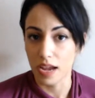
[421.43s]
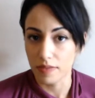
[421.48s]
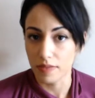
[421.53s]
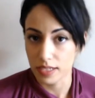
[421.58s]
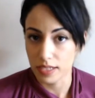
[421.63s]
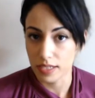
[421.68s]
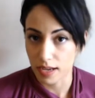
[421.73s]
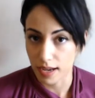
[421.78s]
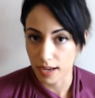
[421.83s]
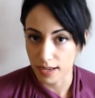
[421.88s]

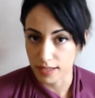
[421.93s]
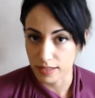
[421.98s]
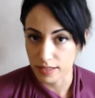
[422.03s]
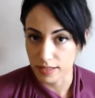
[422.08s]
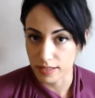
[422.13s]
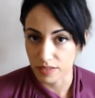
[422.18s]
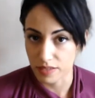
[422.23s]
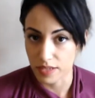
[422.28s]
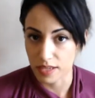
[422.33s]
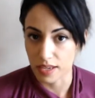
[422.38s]

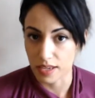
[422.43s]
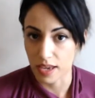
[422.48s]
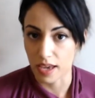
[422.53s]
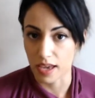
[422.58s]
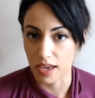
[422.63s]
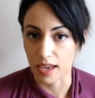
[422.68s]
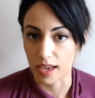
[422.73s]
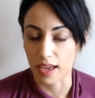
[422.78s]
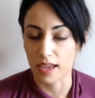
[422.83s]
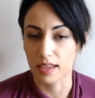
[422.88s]
privatize the
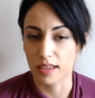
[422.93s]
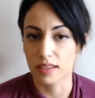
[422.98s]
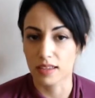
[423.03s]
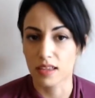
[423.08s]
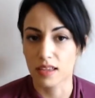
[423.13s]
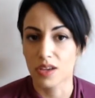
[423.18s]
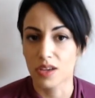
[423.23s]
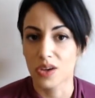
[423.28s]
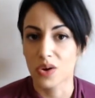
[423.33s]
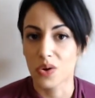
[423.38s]
VA,
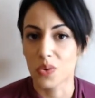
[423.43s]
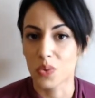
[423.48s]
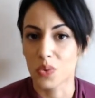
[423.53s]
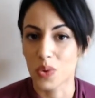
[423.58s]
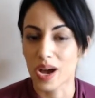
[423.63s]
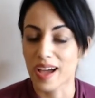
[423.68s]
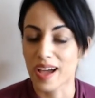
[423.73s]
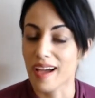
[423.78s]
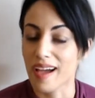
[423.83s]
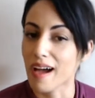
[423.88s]

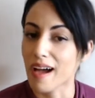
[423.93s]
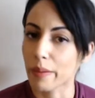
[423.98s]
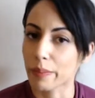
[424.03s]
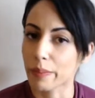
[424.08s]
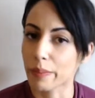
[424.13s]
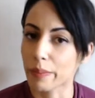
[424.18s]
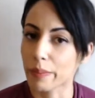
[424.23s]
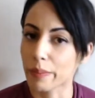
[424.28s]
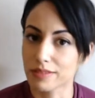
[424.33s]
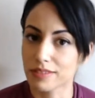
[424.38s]
what
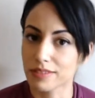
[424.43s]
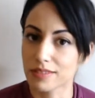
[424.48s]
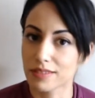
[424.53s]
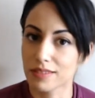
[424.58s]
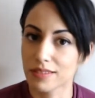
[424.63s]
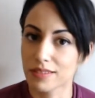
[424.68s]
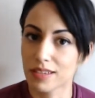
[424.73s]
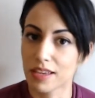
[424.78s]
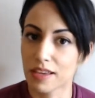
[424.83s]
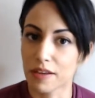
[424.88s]
happens
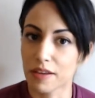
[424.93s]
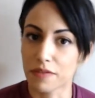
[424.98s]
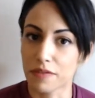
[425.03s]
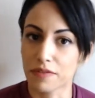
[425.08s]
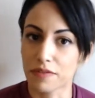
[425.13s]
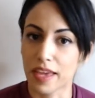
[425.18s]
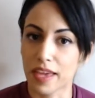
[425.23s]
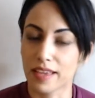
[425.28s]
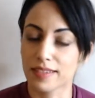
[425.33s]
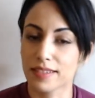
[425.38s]

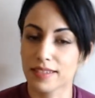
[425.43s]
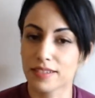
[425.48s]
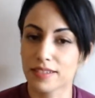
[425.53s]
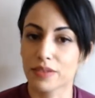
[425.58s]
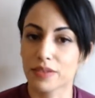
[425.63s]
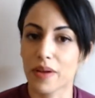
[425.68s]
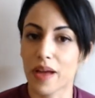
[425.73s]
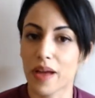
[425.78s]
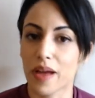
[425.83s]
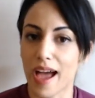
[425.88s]
if they
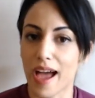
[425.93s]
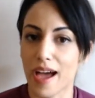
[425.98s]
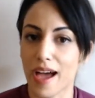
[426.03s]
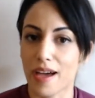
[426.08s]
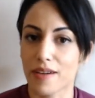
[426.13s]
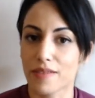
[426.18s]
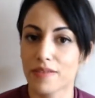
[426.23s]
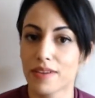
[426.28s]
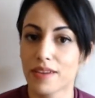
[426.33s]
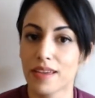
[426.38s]
still
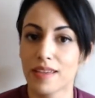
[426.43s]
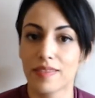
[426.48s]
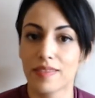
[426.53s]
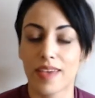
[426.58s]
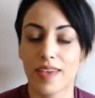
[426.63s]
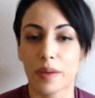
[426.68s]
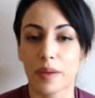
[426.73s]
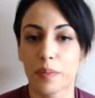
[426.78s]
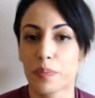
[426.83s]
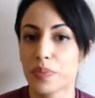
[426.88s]
have
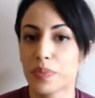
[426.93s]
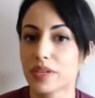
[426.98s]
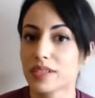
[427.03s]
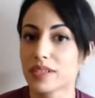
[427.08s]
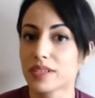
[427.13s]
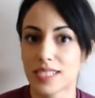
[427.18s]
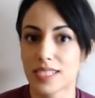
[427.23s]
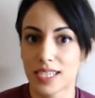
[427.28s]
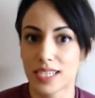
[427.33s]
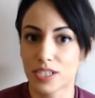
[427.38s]
that
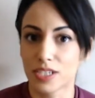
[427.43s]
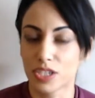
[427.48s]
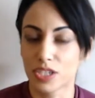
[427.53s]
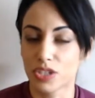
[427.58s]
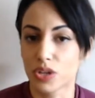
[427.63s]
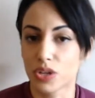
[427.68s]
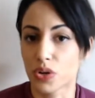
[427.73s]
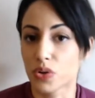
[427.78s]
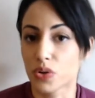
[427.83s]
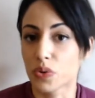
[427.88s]
ability
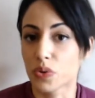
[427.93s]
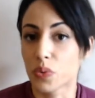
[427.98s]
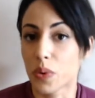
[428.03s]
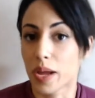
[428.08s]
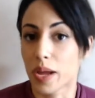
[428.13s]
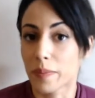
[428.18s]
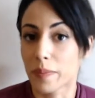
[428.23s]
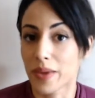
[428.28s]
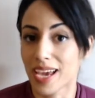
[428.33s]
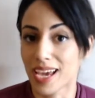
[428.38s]
to turn
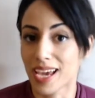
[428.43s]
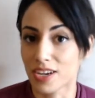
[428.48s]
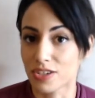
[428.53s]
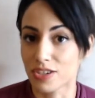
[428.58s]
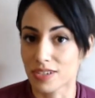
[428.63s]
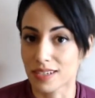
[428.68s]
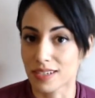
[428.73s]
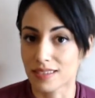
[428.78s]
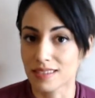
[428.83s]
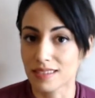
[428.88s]
away
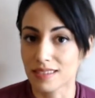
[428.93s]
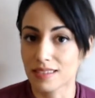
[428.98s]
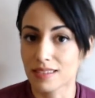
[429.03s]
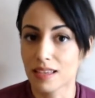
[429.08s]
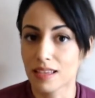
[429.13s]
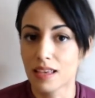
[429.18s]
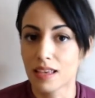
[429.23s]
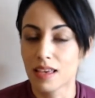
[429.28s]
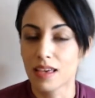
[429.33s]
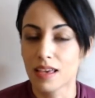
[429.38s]
patients?
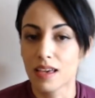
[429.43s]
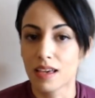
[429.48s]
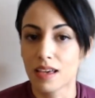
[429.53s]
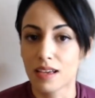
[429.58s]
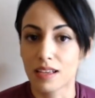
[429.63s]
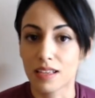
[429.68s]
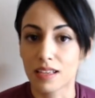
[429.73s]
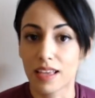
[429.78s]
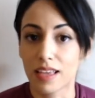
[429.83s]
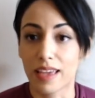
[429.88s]

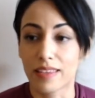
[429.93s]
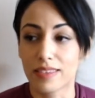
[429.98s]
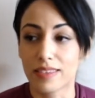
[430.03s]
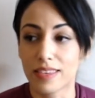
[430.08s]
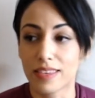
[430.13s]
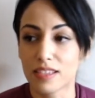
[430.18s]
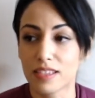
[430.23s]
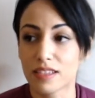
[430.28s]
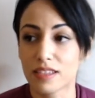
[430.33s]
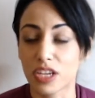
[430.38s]

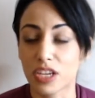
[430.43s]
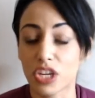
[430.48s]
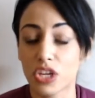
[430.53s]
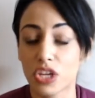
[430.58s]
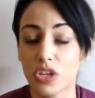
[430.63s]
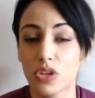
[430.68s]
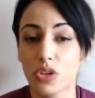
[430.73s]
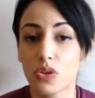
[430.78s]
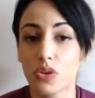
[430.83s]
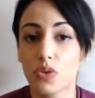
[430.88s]
And this is a
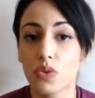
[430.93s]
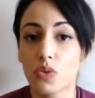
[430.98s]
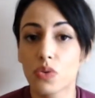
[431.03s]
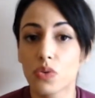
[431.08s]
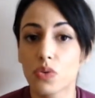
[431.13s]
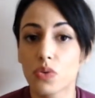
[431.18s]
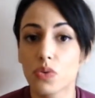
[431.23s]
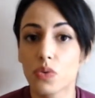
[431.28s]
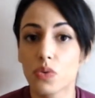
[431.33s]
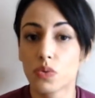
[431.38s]

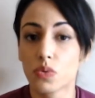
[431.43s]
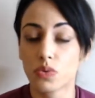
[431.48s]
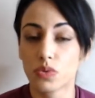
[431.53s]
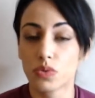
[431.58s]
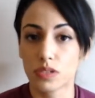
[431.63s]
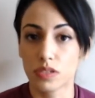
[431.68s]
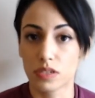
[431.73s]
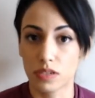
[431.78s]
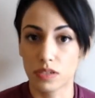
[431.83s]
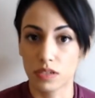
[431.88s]

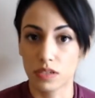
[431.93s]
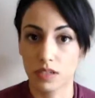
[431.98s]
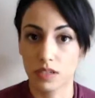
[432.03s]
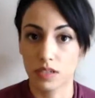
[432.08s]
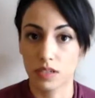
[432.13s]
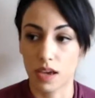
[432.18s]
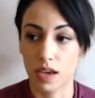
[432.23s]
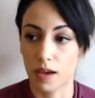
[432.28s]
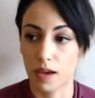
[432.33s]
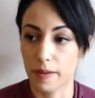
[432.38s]
huge
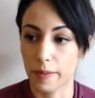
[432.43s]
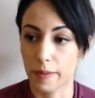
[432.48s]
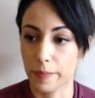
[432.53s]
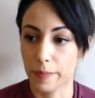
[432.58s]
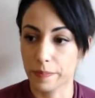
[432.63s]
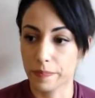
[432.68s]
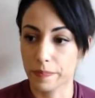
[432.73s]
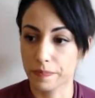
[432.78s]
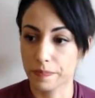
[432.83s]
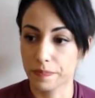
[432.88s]

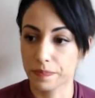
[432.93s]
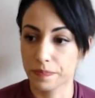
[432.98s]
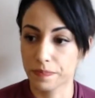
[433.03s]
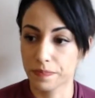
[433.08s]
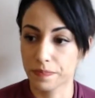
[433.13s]
um,